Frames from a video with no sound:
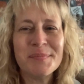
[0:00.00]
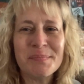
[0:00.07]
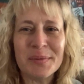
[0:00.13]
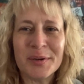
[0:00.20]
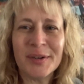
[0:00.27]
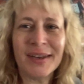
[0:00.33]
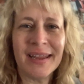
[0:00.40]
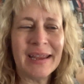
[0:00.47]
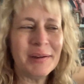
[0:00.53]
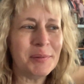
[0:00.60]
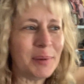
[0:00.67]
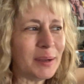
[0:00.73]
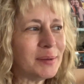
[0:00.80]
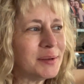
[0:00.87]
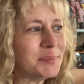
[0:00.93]
morning,
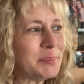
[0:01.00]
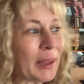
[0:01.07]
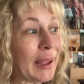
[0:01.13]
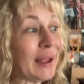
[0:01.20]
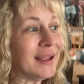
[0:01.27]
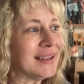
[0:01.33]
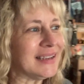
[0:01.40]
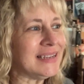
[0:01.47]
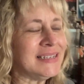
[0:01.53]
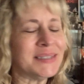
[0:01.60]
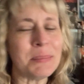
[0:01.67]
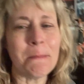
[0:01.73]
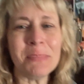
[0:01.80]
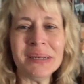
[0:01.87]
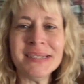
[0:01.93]
welcome back. It's
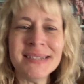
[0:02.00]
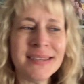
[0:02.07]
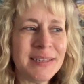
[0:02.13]
Monday